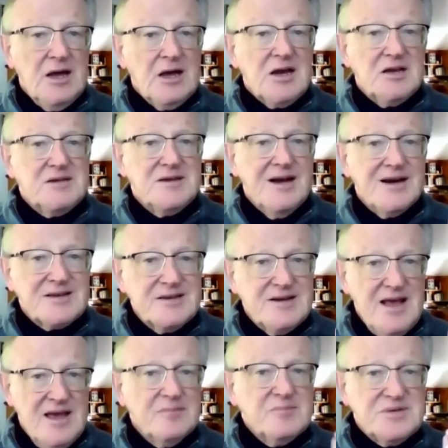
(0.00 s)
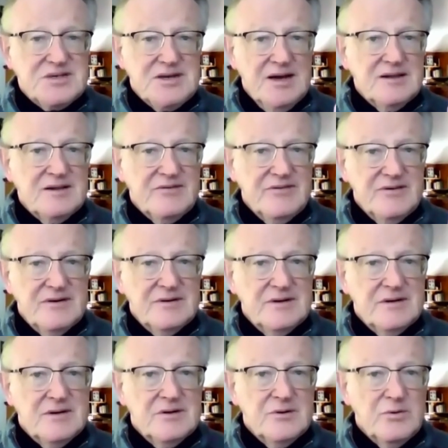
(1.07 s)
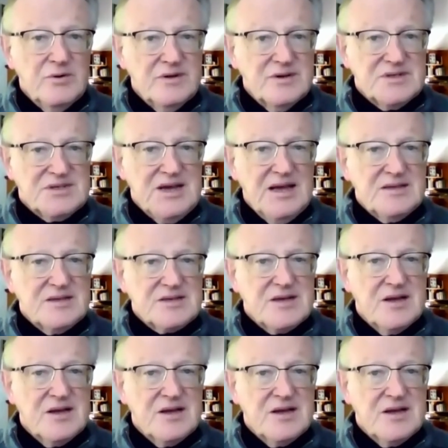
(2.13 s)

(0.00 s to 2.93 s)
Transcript: conducted himself with a sense